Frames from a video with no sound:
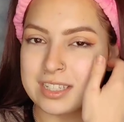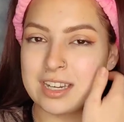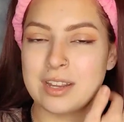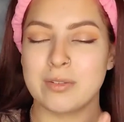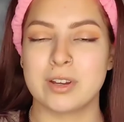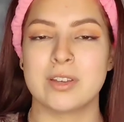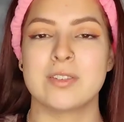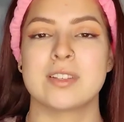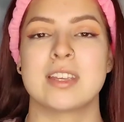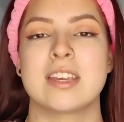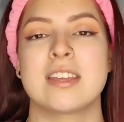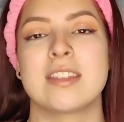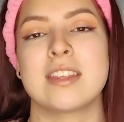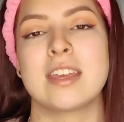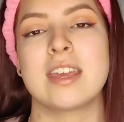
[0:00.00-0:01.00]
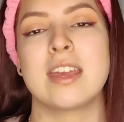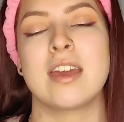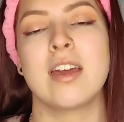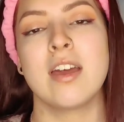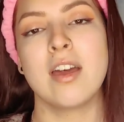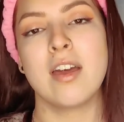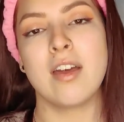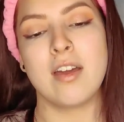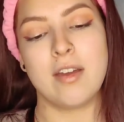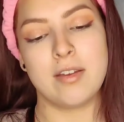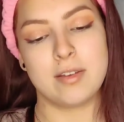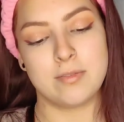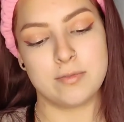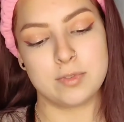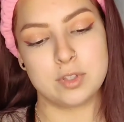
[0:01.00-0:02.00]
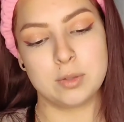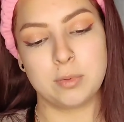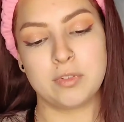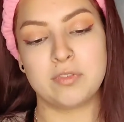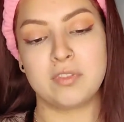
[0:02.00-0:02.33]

Today we're using the super